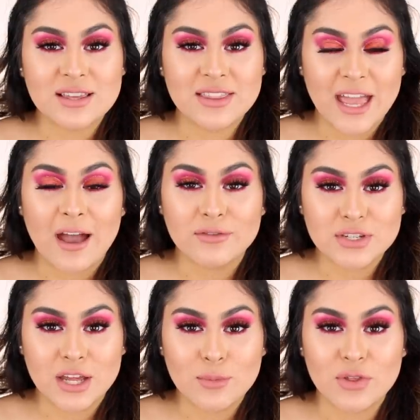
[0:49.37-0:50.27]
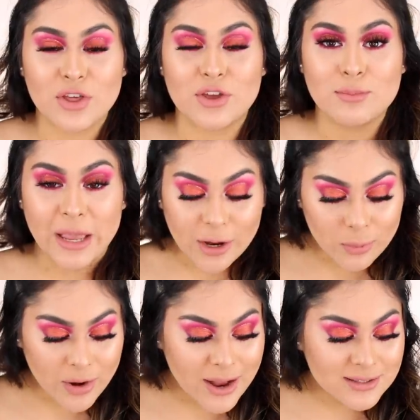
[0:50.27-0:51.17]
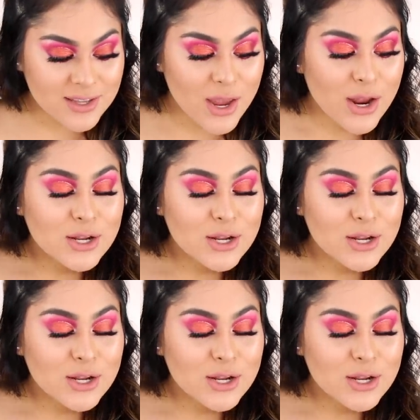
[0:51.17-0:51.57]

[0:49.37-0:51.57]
that they have done with other makeup brands.